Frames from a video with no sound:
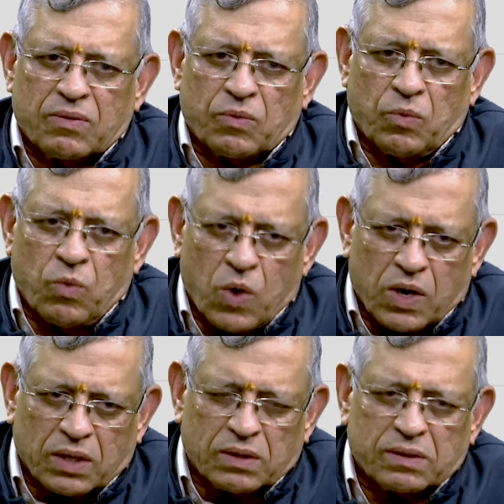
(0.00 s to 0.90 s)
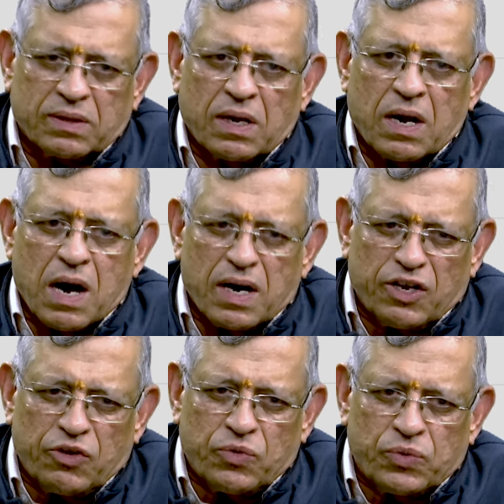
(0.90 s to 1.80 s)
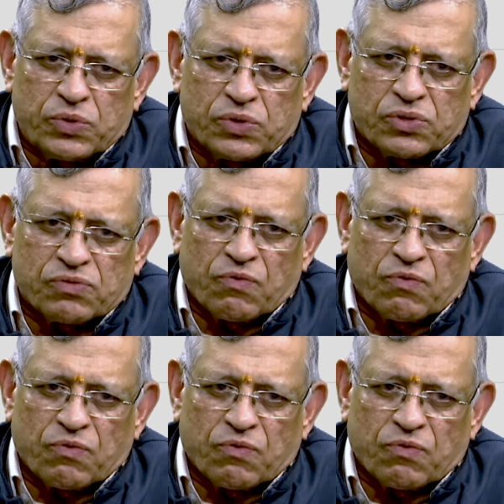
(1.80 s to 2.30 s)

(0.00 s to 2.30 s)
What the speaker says: worth unused